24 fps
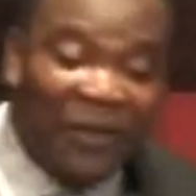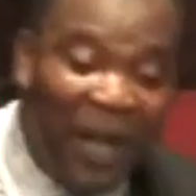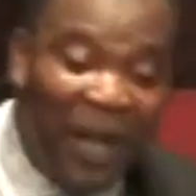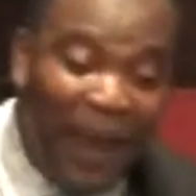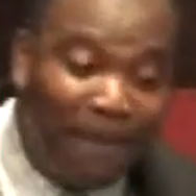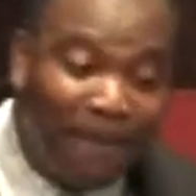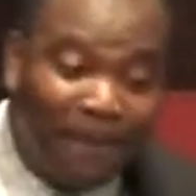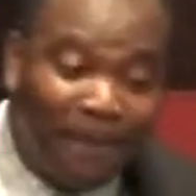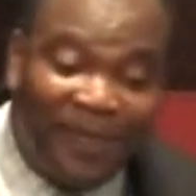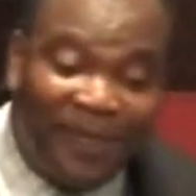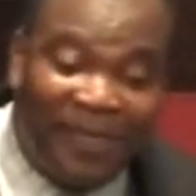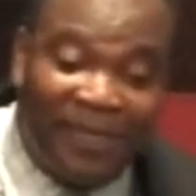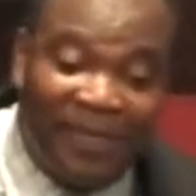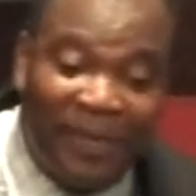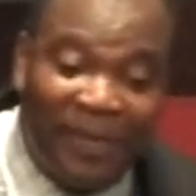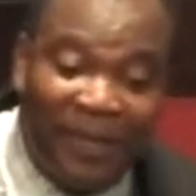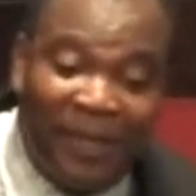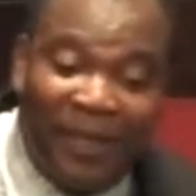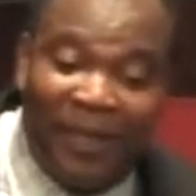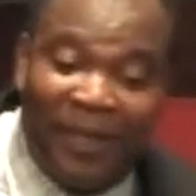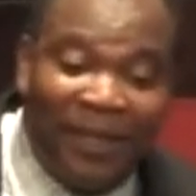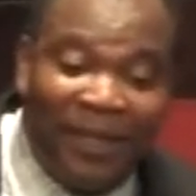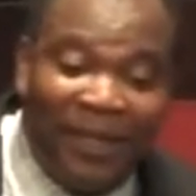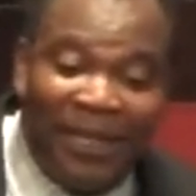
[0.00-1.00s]
realm
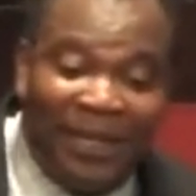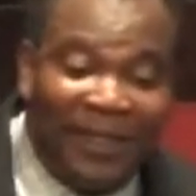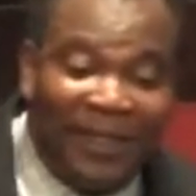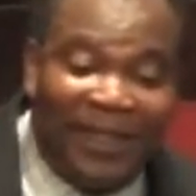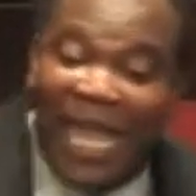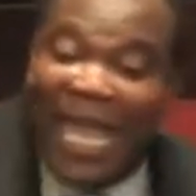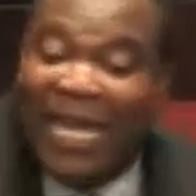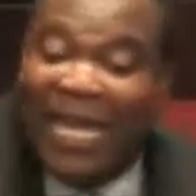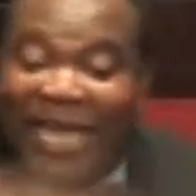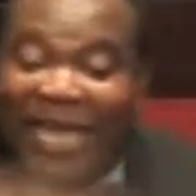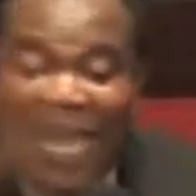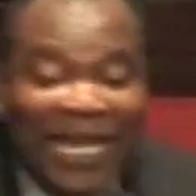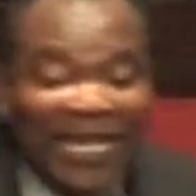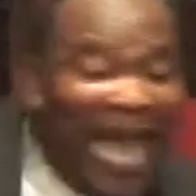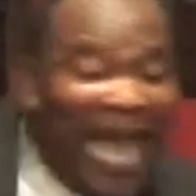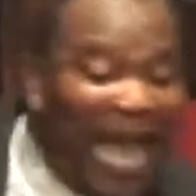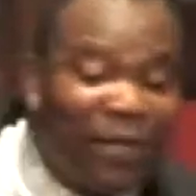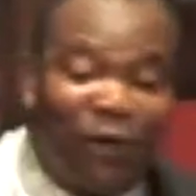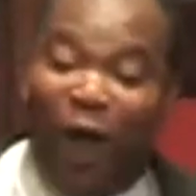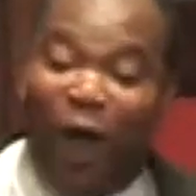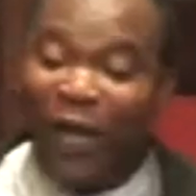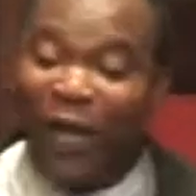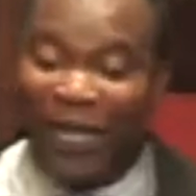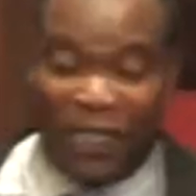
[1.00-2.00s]
thinking
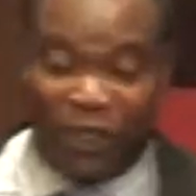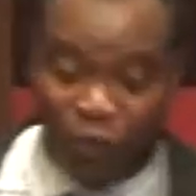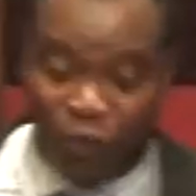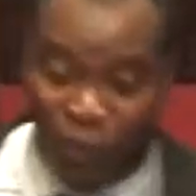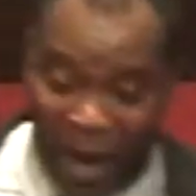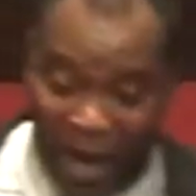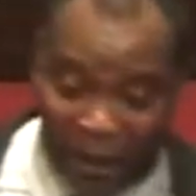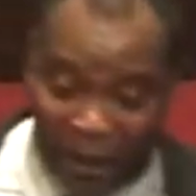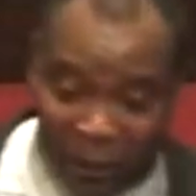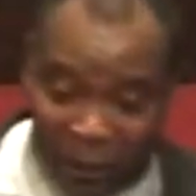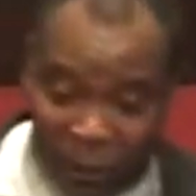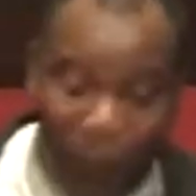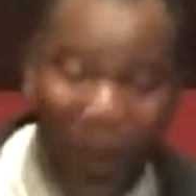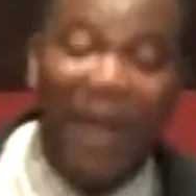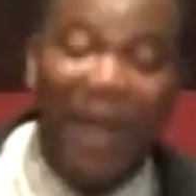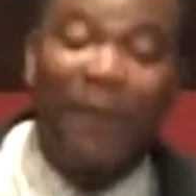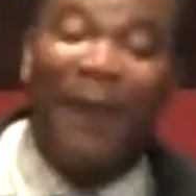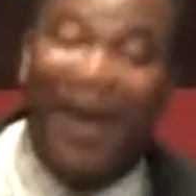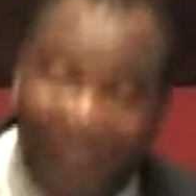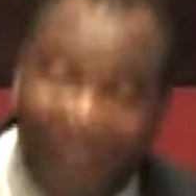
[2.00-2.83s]
that all is well, when